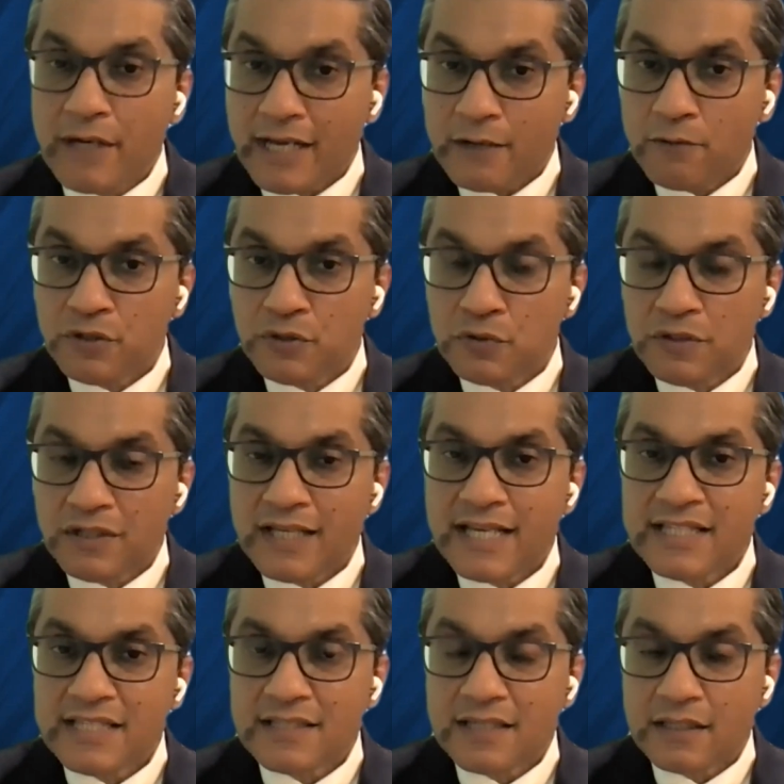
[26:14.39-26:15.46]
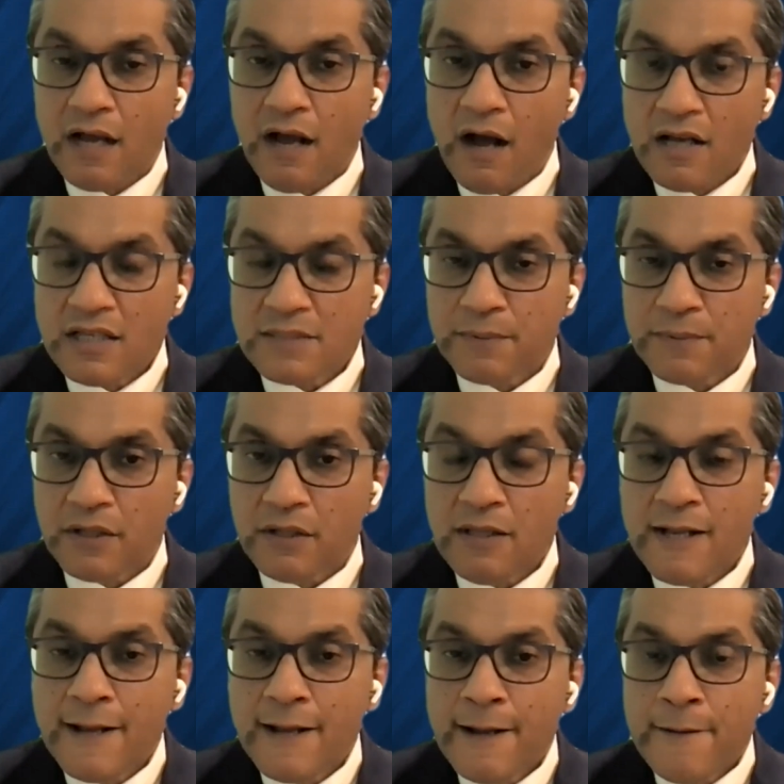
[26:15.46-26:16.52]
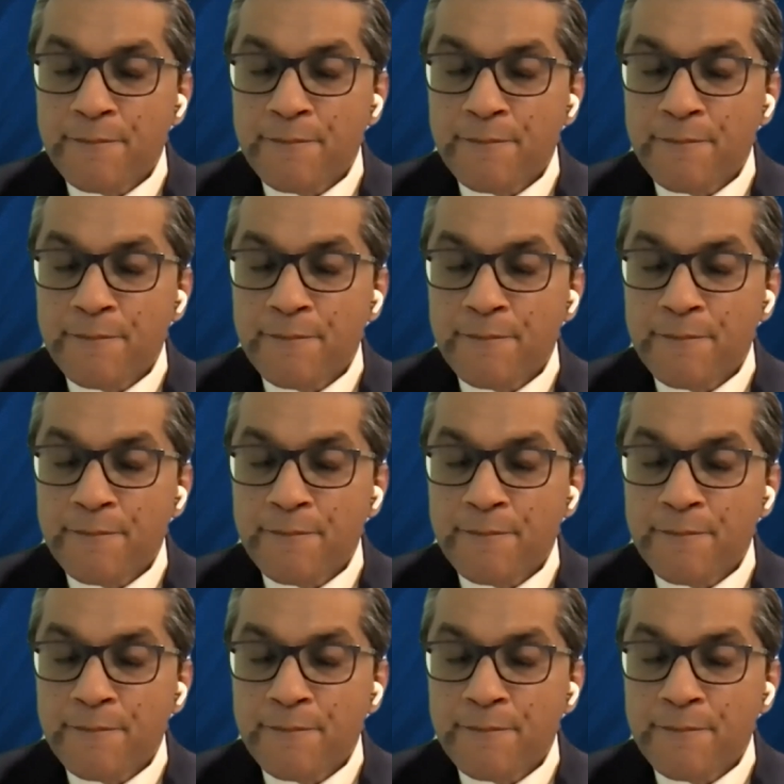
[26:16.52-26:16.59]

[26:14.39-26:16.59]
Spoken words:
when I would do the cases at the hospital